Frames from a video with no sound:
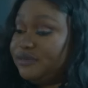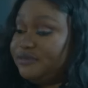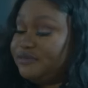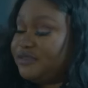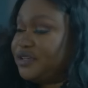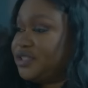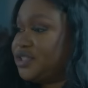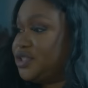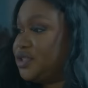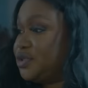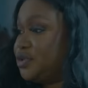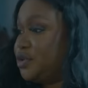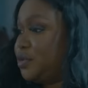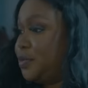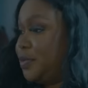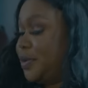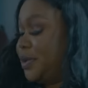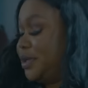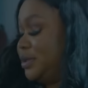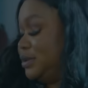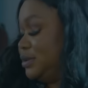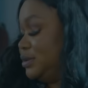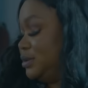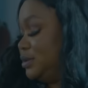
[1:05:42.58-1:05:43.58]
freshen up
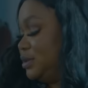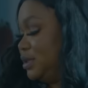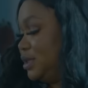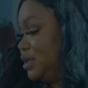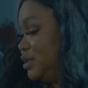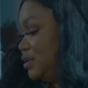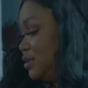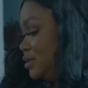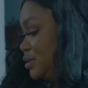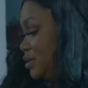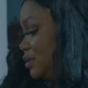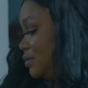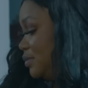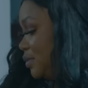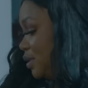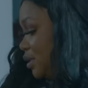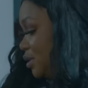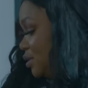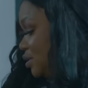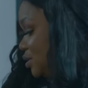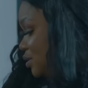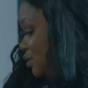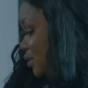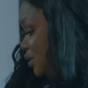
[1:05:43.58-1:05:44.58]
and get us some
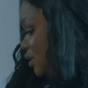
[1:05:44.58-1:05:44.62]
things to